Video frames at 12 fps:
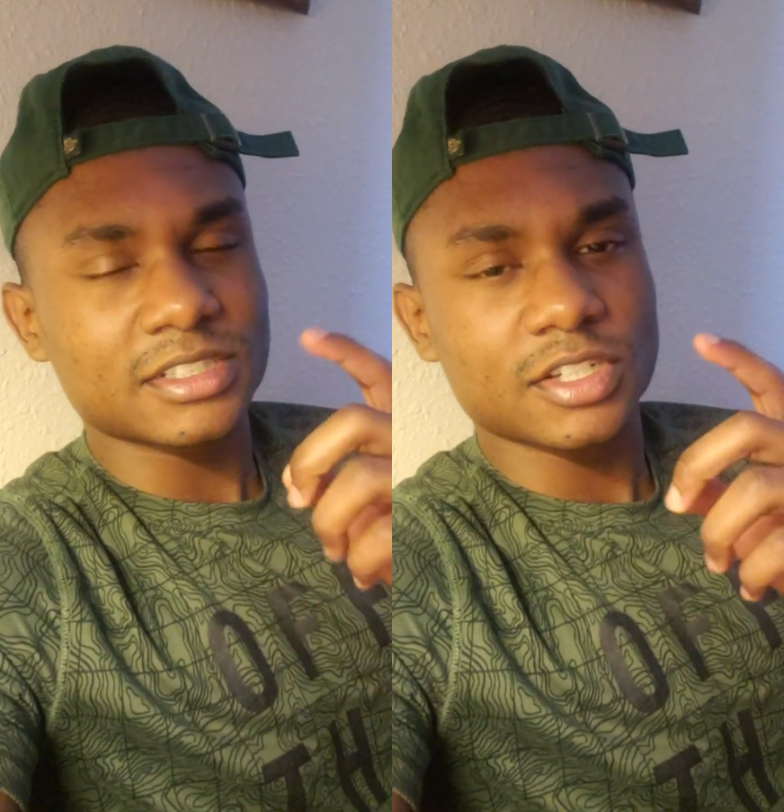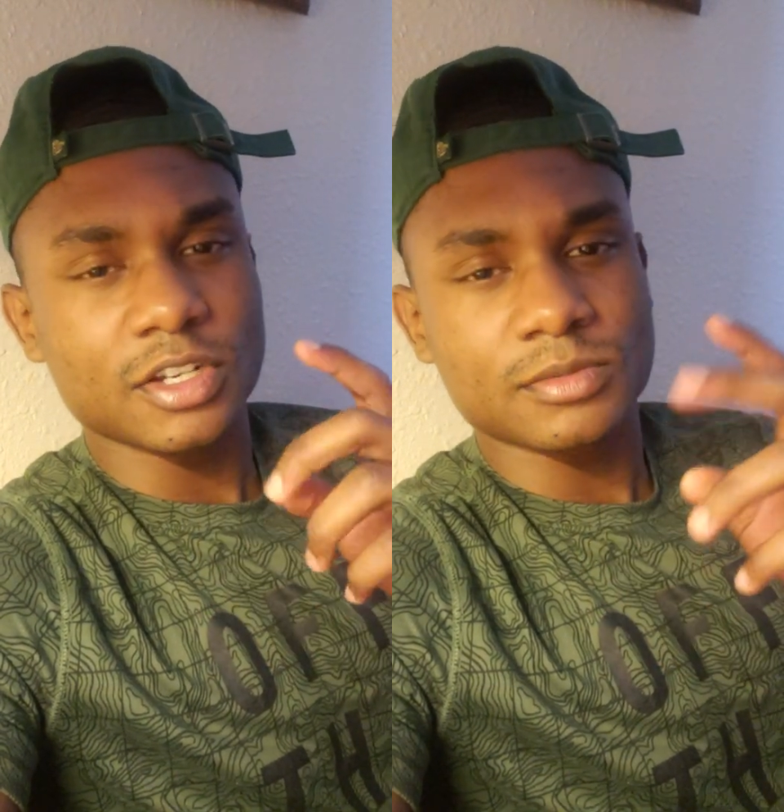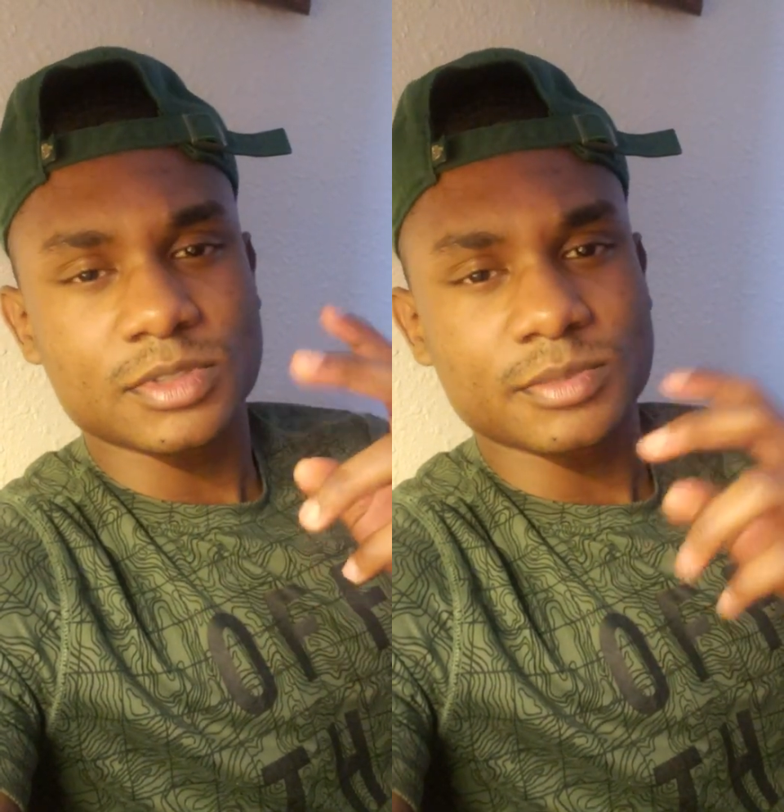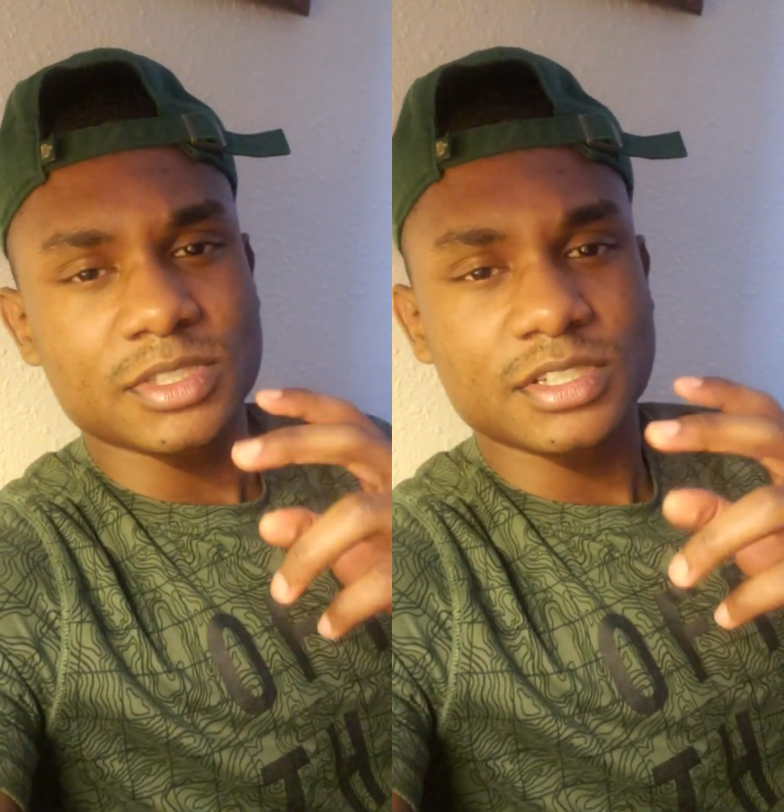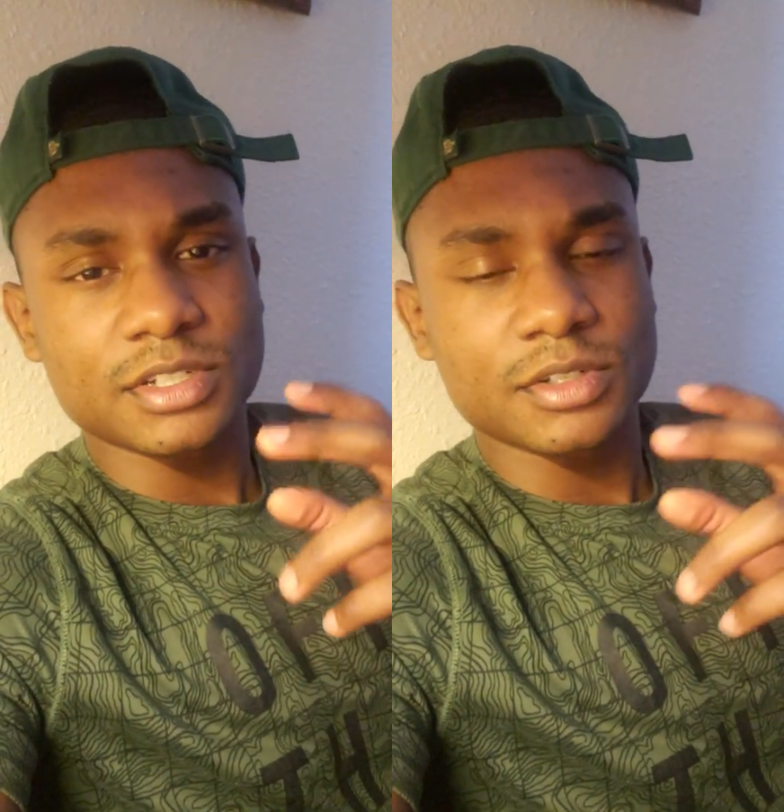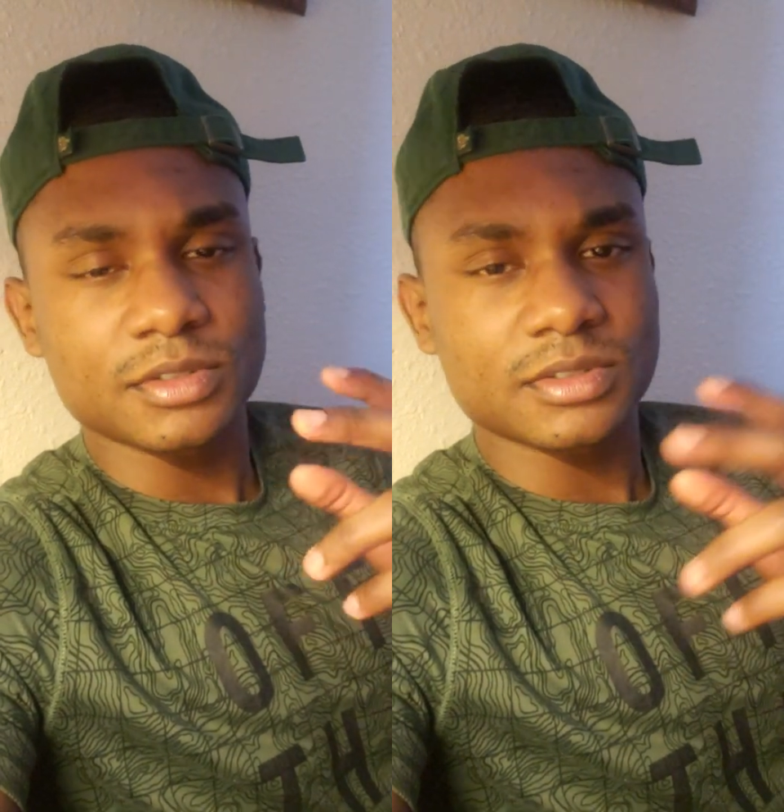in terms of
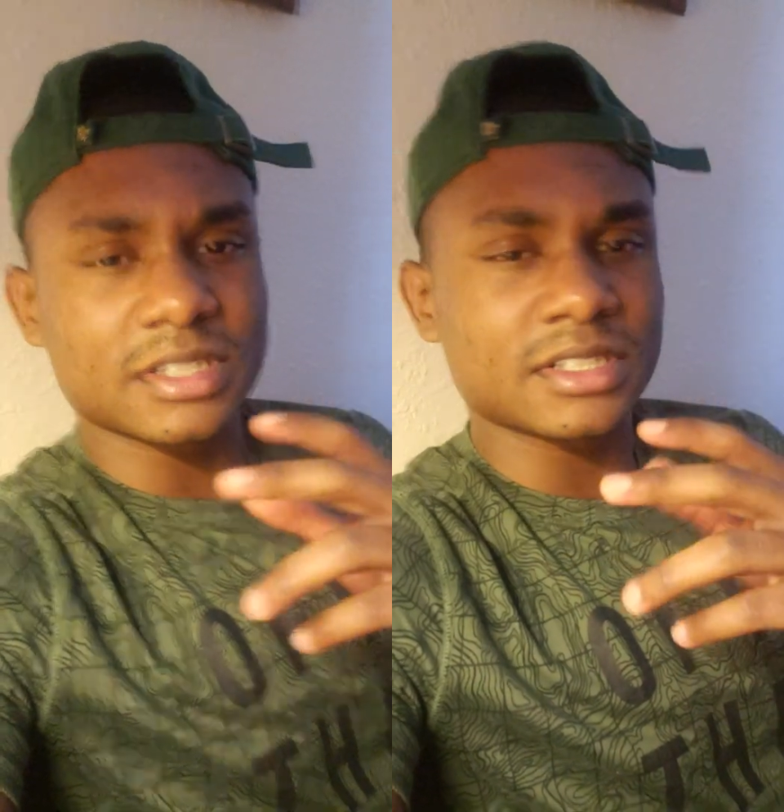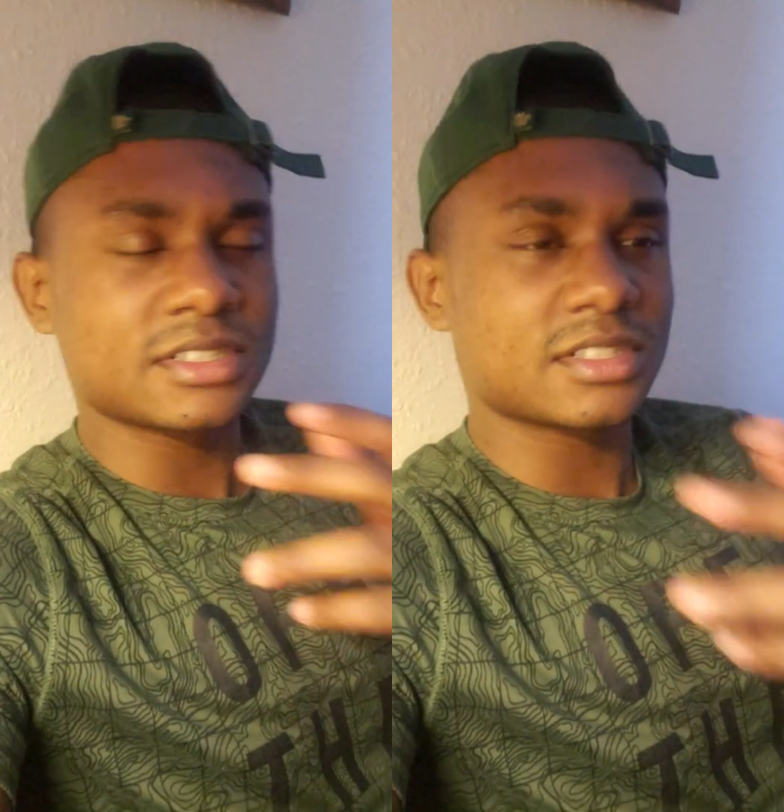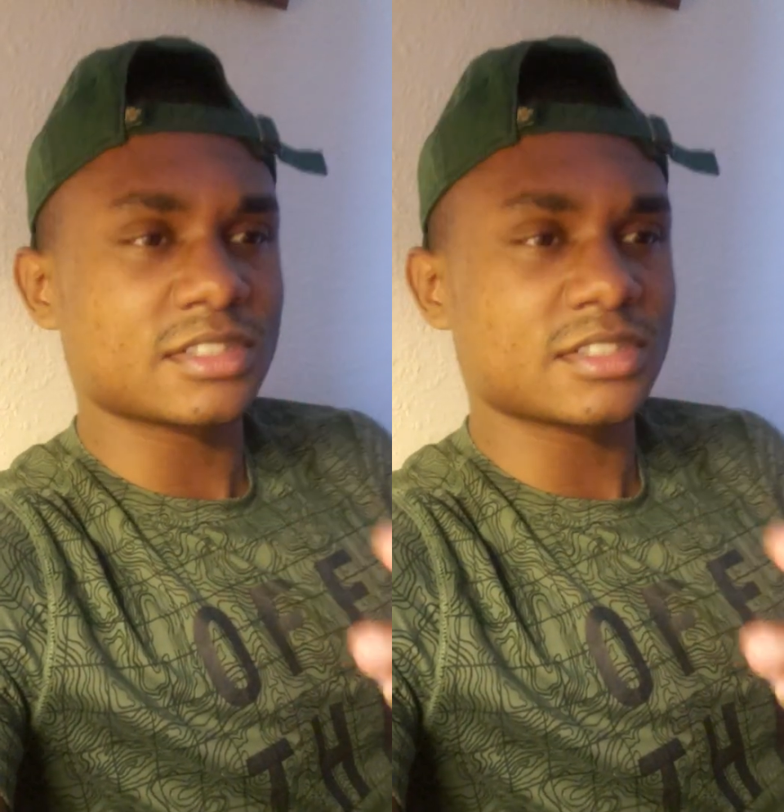material things,